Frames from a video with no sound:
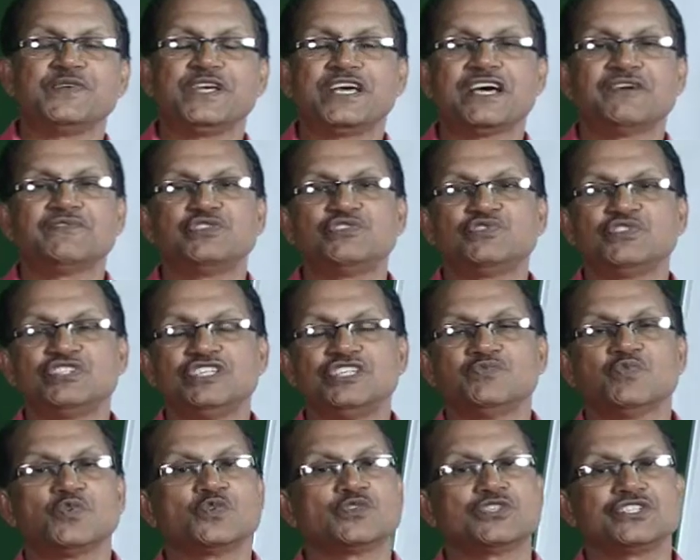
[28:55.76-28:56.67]
we have to
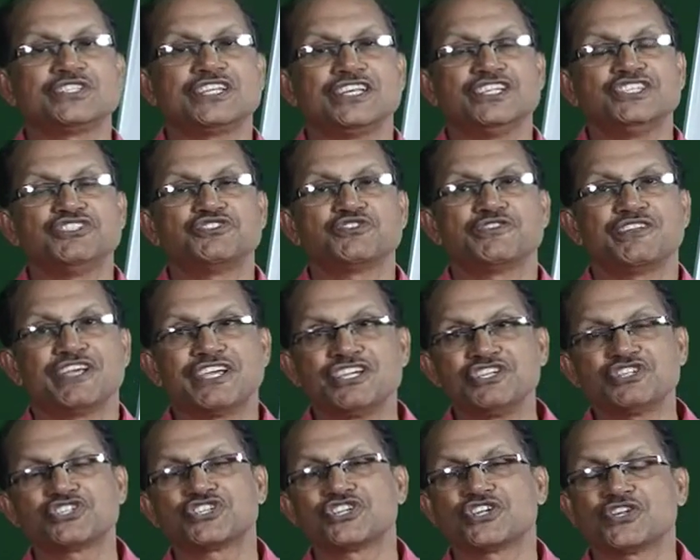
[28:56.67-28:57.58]
see what is
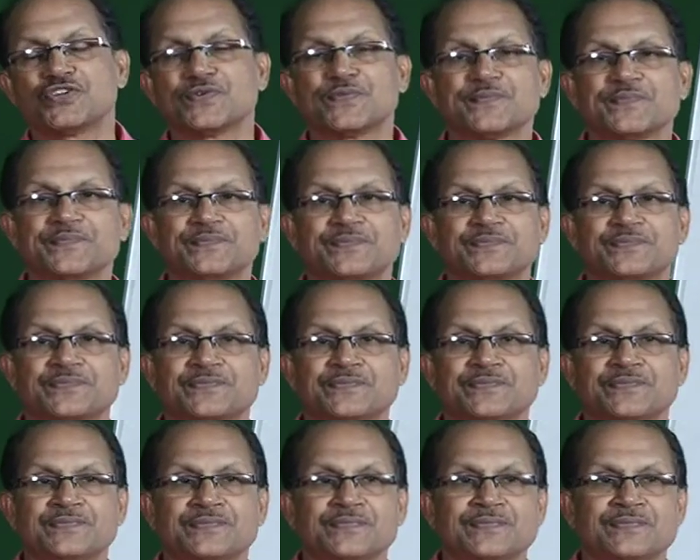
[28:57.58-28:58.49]
intonation,
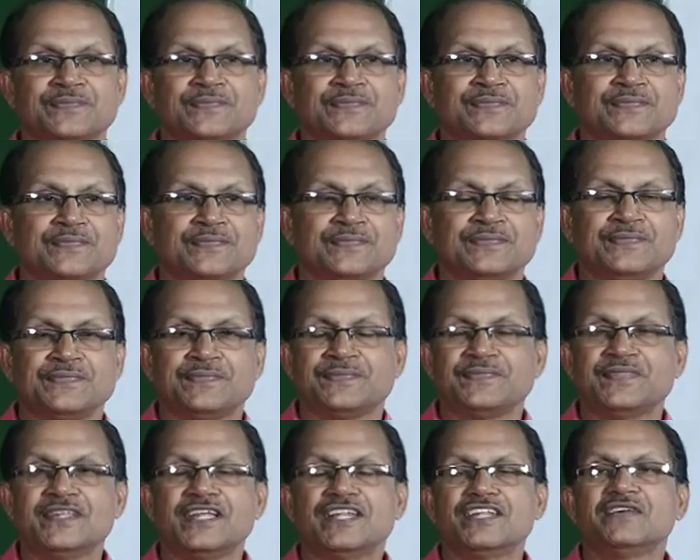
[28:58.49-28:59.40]

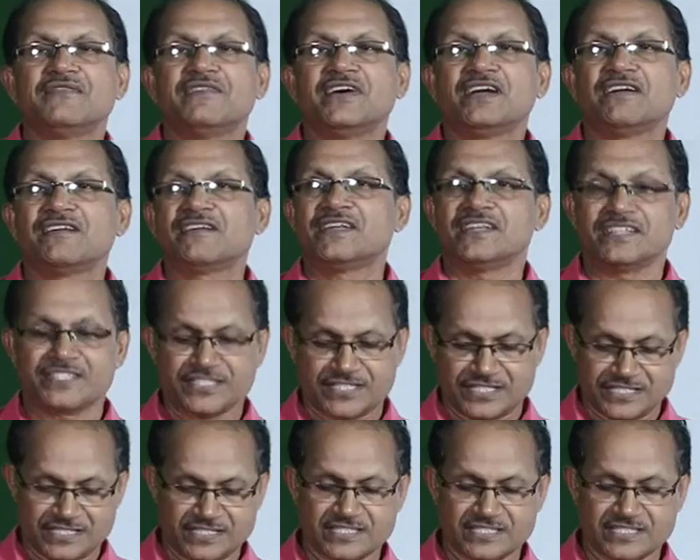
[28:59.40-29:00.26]
then the various